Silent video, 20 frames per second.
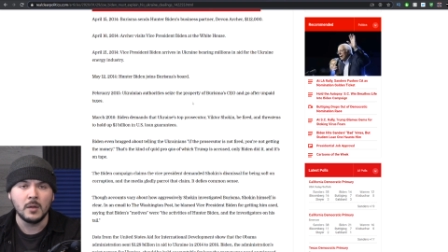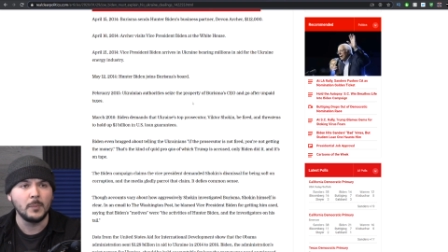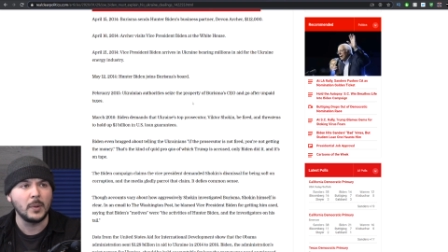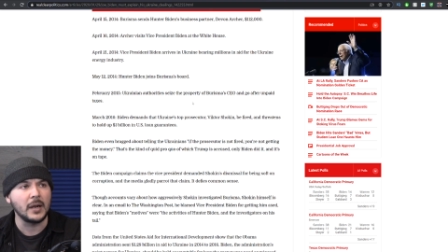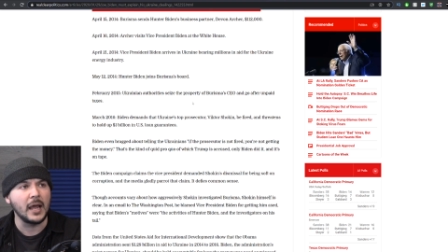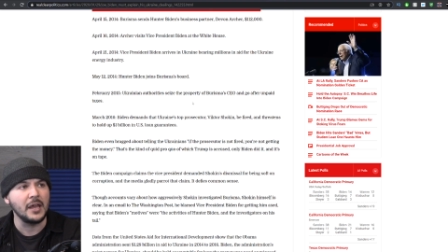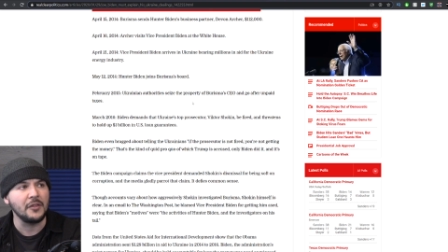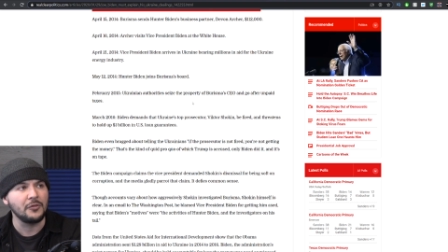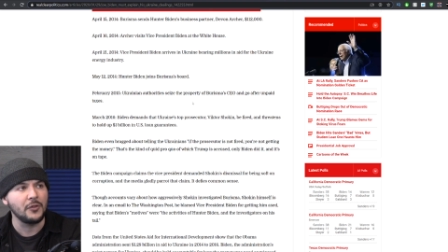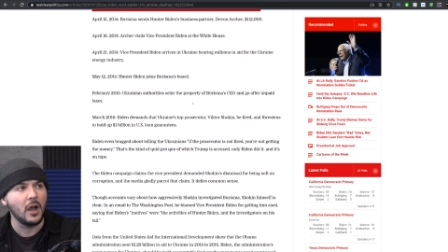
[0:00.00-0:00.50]

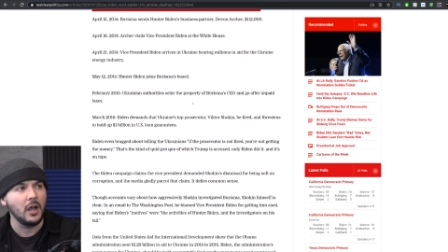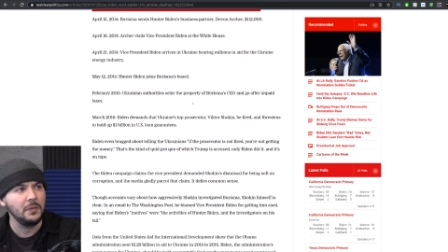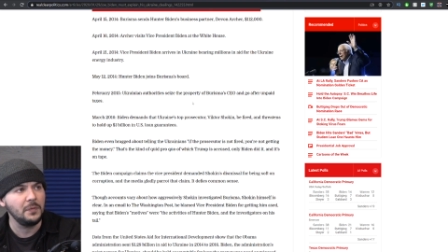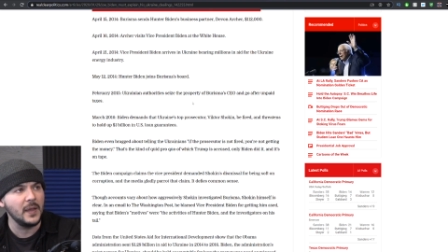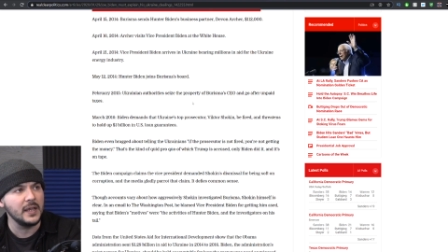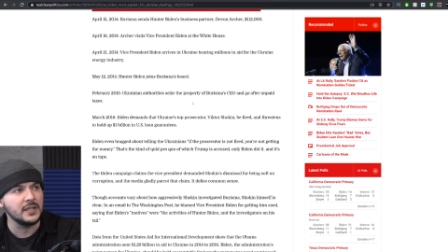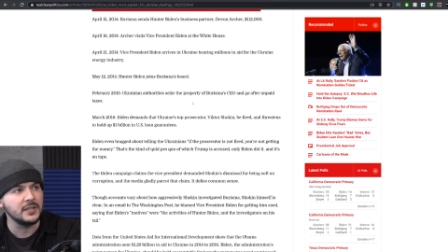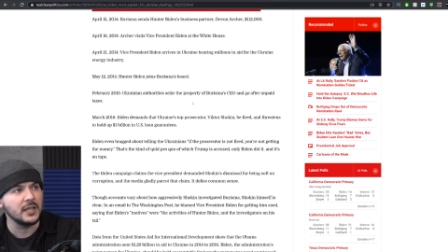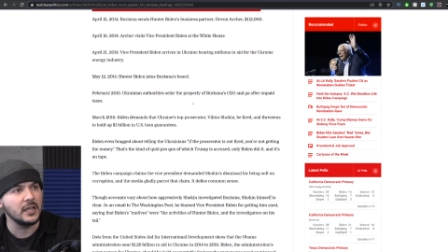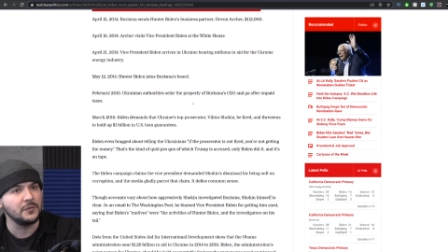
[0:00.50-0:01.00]
But I thought
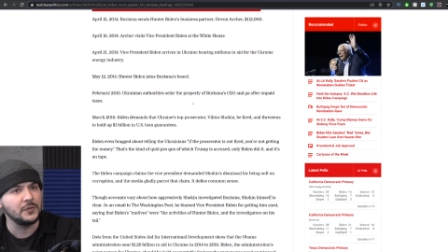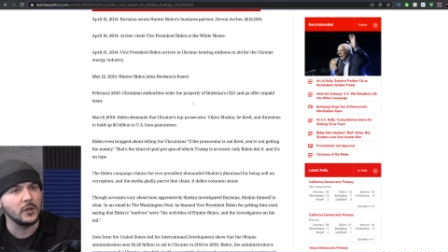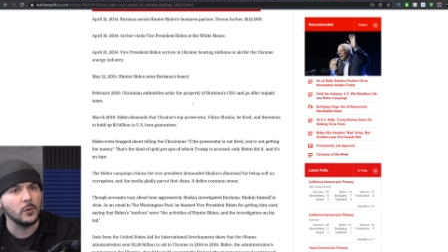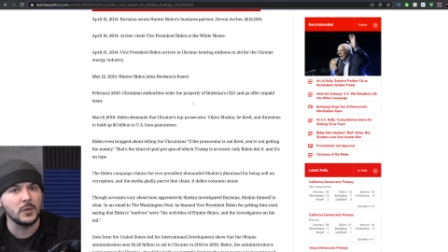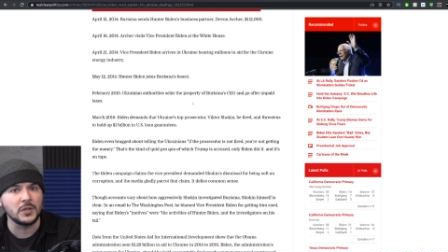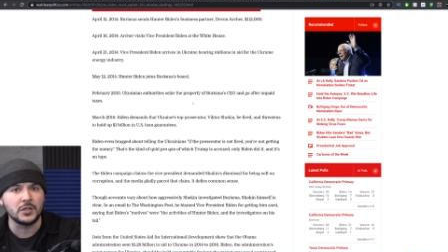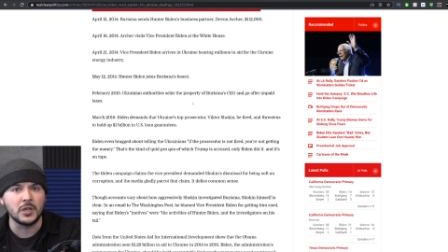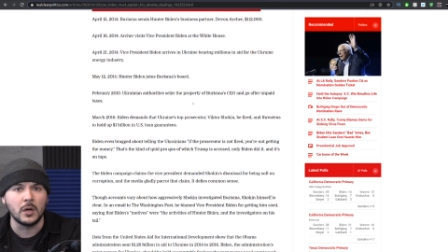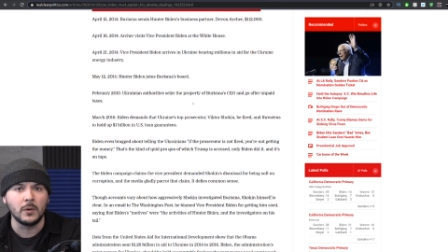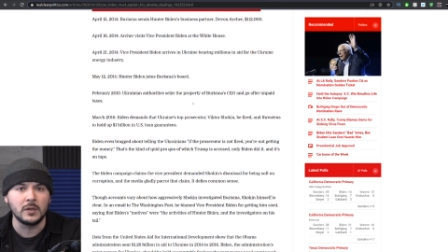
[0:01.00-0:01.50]
they said there
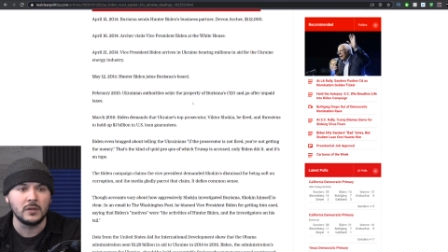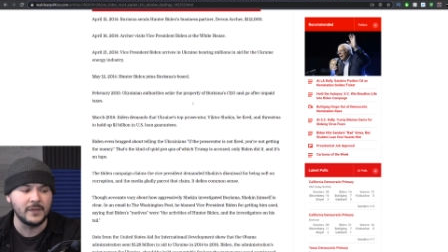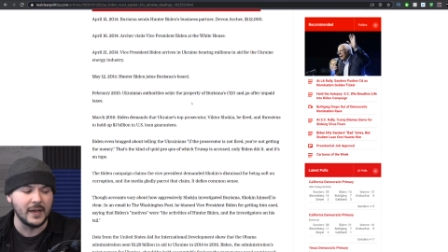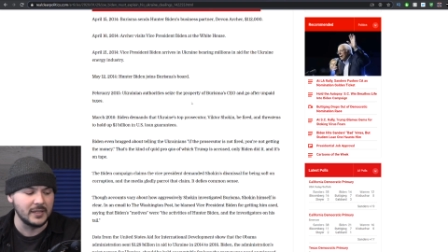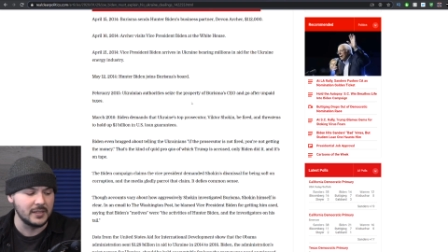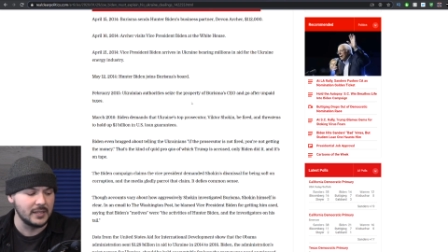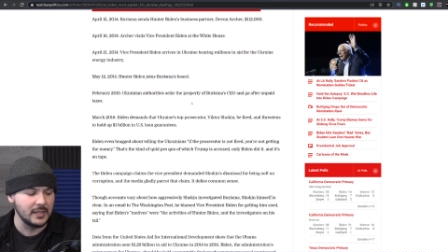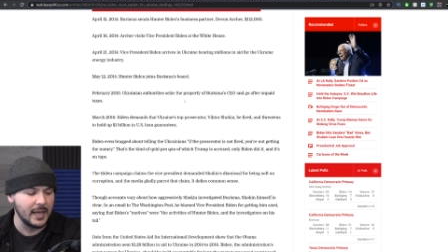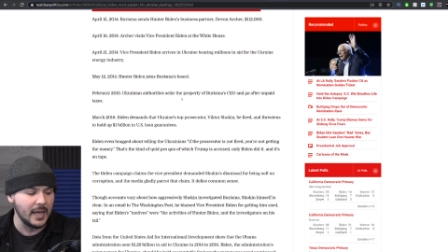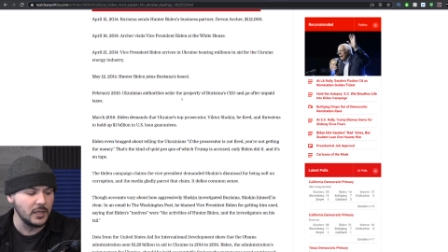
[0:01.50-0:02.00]
was no
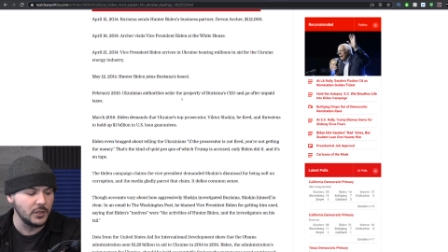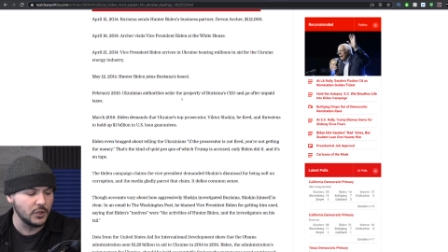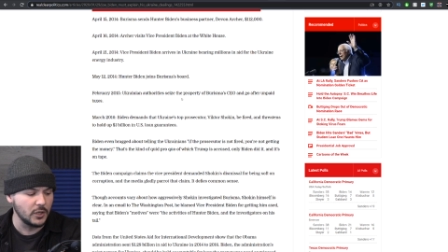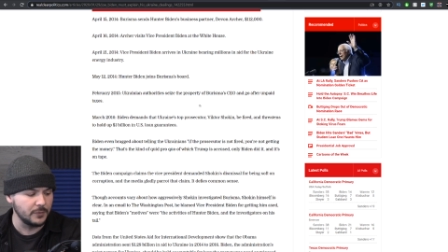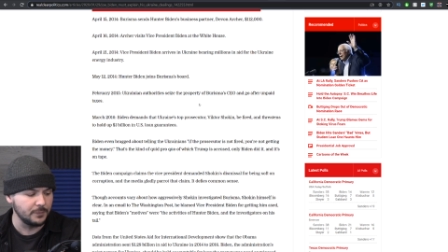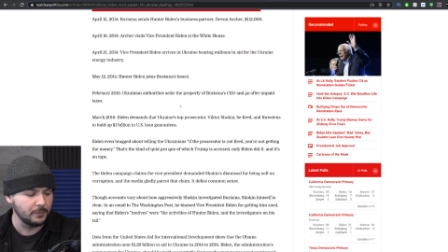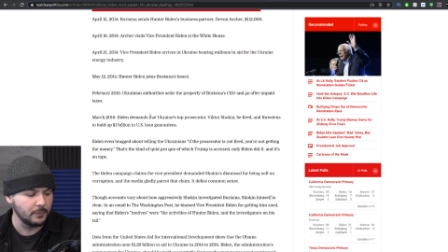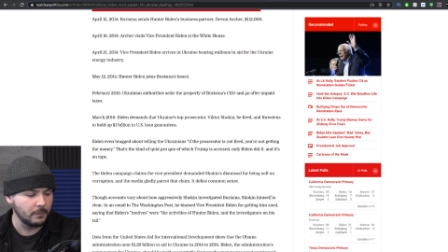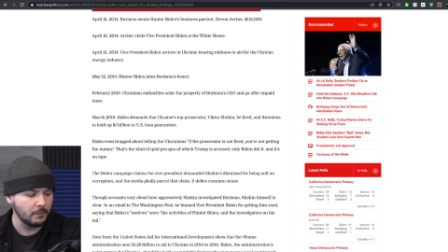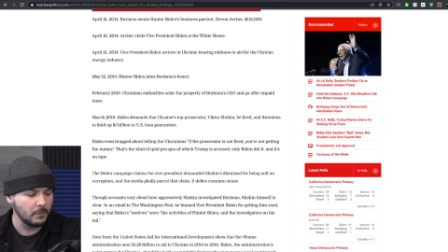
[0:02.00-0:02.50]

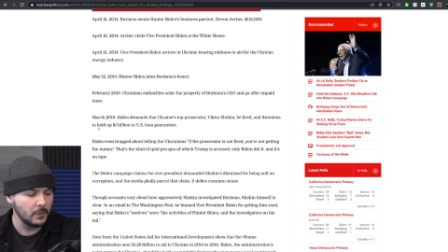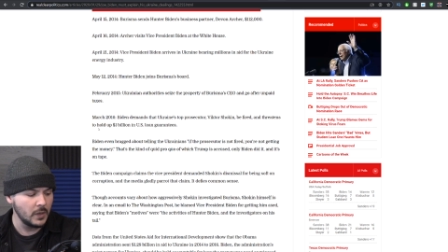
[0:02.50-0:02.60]
investigation.